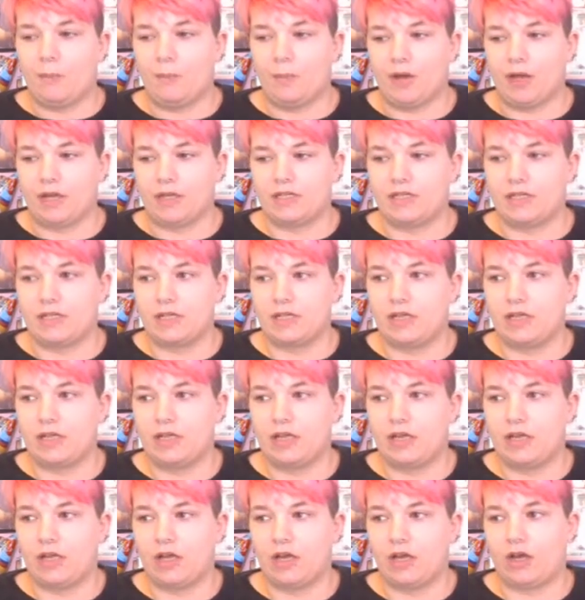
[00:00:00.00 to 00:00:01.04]
But
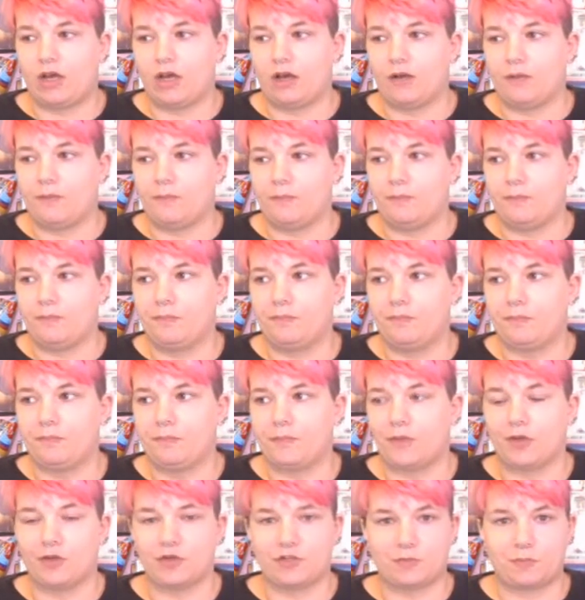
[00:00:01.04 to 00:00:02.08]
um,
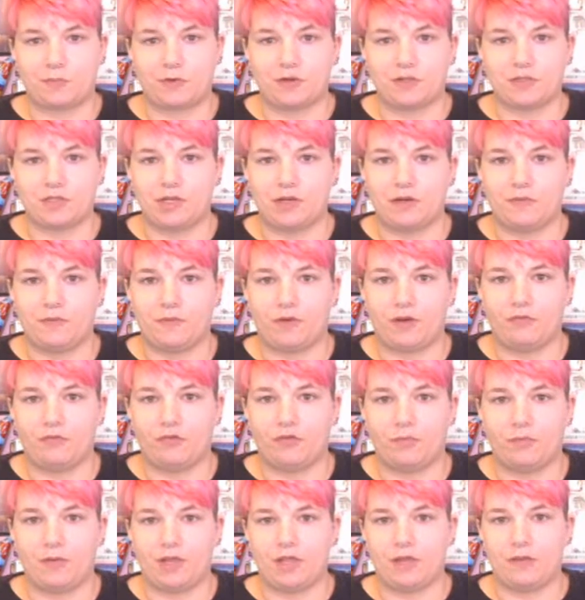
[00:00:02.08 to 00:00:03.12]
there's a person involved
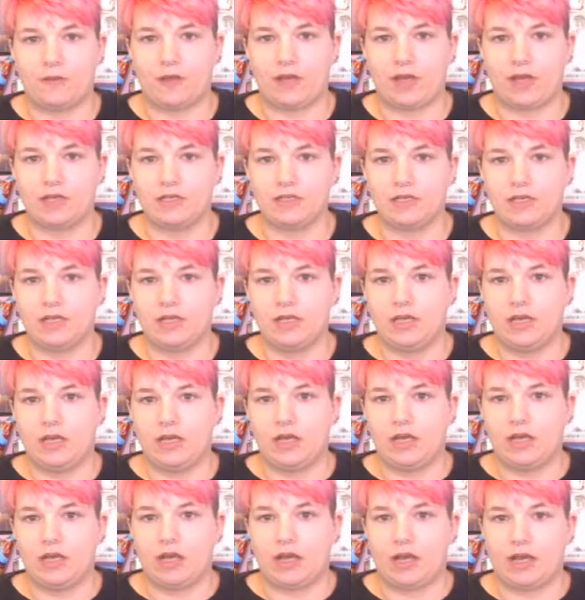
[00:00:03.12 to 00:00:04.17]
with me that
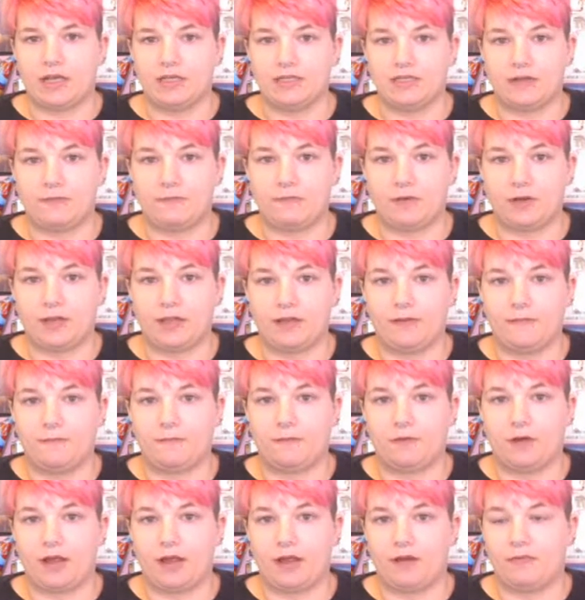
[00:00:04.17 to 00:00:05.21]
I did forgive
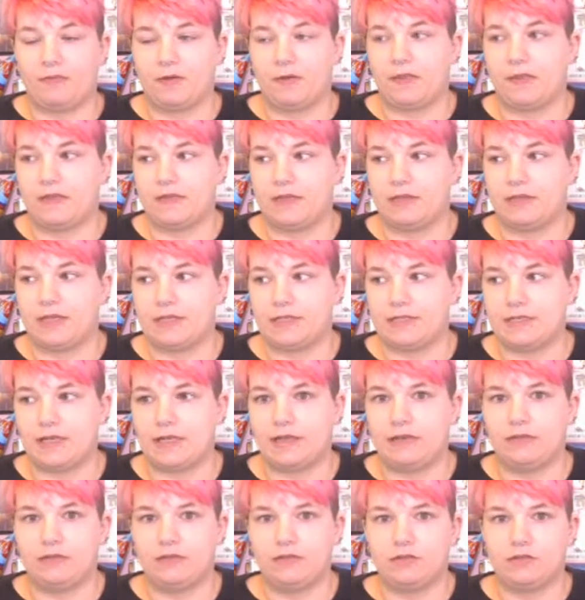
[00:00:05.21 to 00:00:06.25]
for everything that they
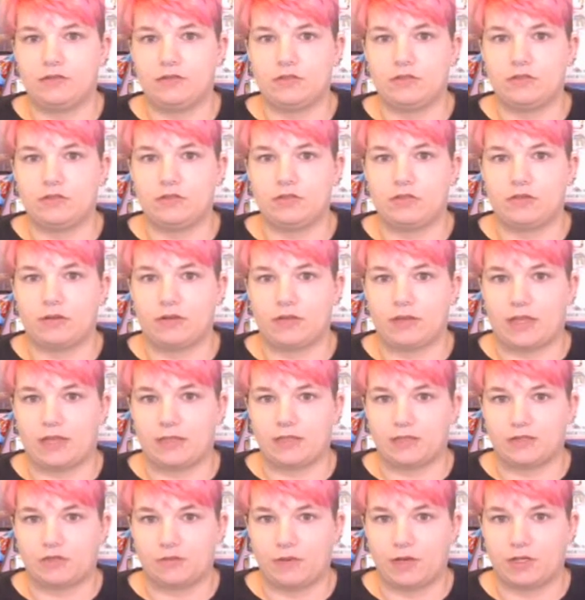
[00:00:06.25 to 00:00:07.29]
did during that
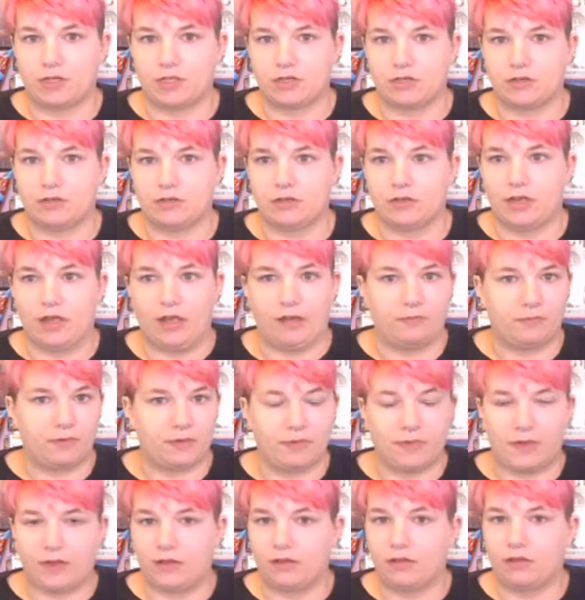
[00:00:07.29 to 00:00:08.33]
situation.
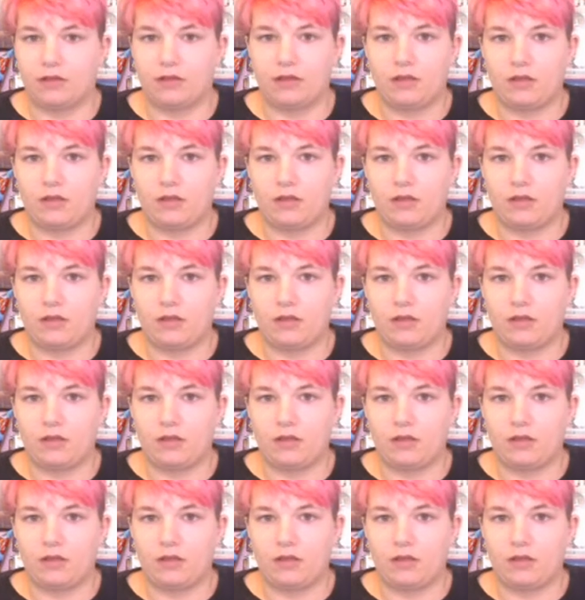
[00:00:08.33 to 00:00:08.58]
Everything.